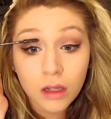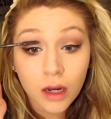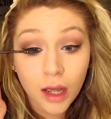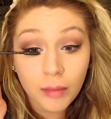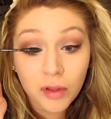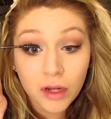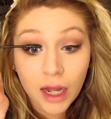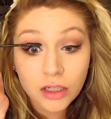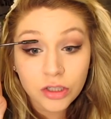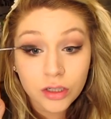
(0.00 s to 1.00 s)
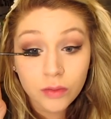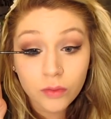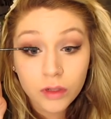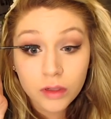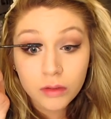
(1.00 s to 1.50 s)
And I've been actually
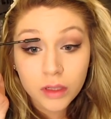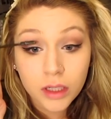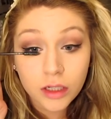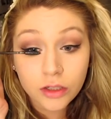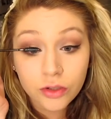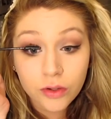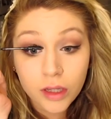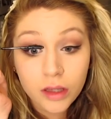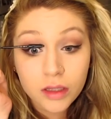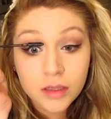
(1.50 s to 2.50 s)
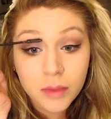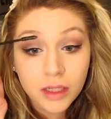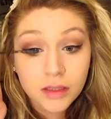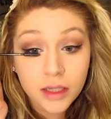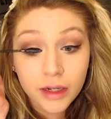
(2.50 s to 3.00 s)
really enjoying this
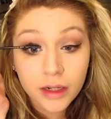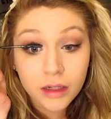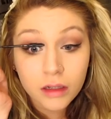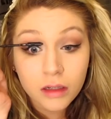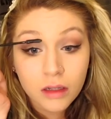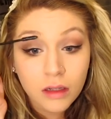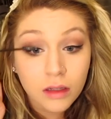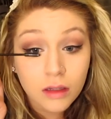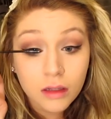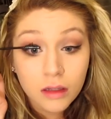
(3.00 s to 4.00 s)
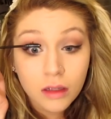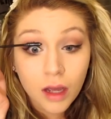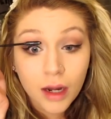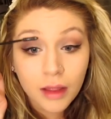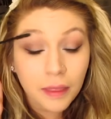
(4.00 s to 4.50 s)
mascara.
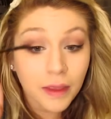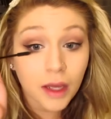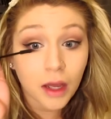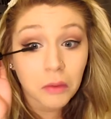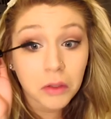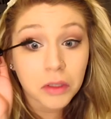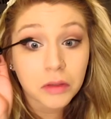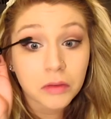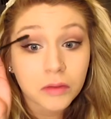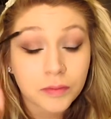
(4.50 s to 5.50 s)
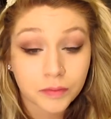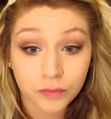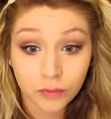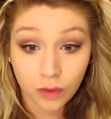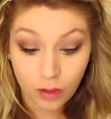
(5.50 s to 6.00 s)
I didn't think I would,
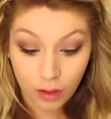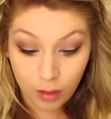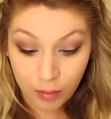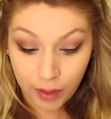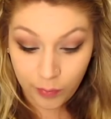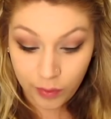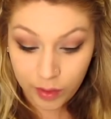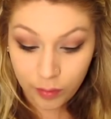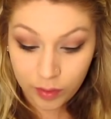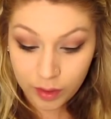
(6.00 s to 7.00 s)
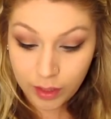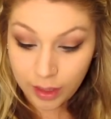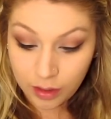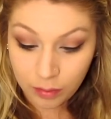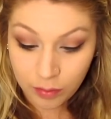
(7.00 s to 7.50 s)
but I really
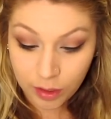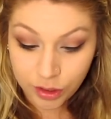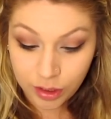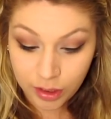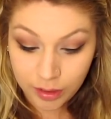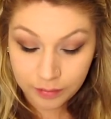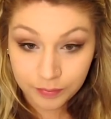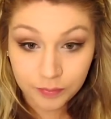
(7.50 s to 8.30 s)
like the brush on it.